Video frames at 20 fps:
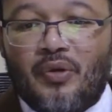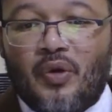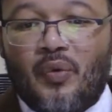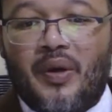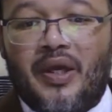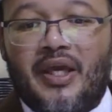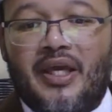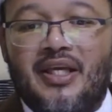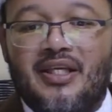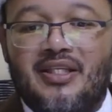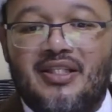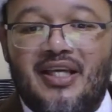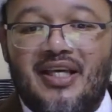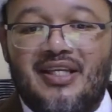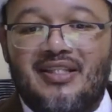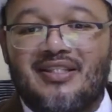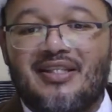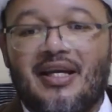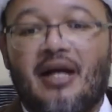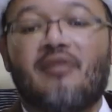where he
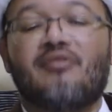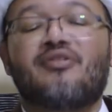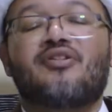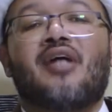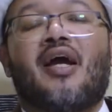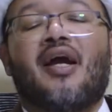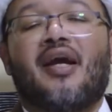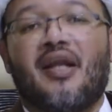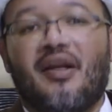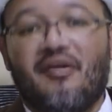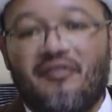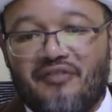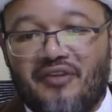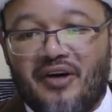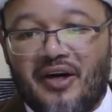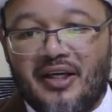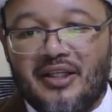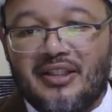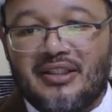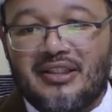says self
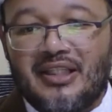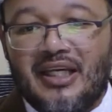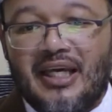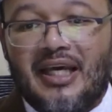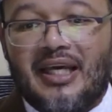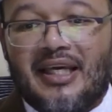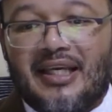sacrifice